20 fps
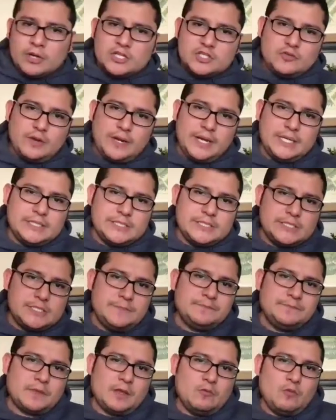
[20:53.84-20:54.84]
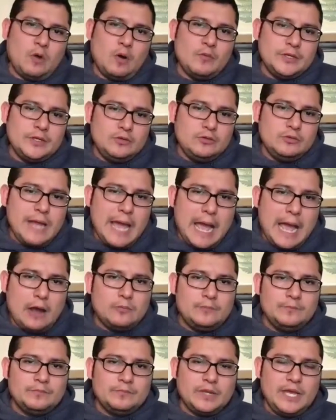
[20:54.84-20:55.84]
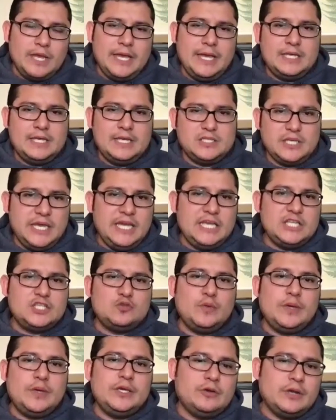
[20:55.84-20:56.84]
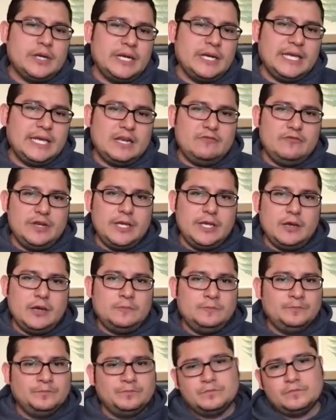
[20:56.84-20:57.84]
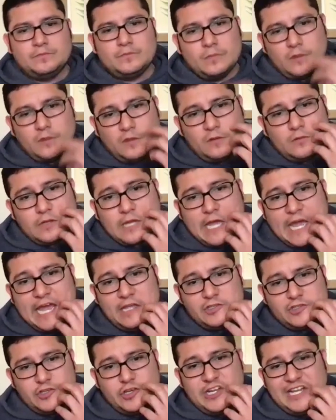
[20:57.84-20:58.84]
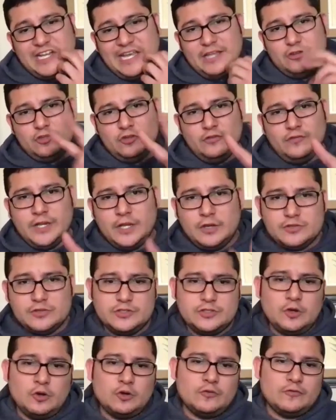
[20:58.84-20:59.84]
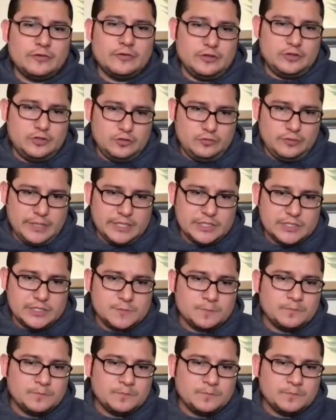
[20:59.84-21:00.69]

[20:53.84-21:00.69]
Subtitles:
trains, what we do now is each week you're going to get a video. Okay. So you're going to get 2 videos in total for the 2 weeks.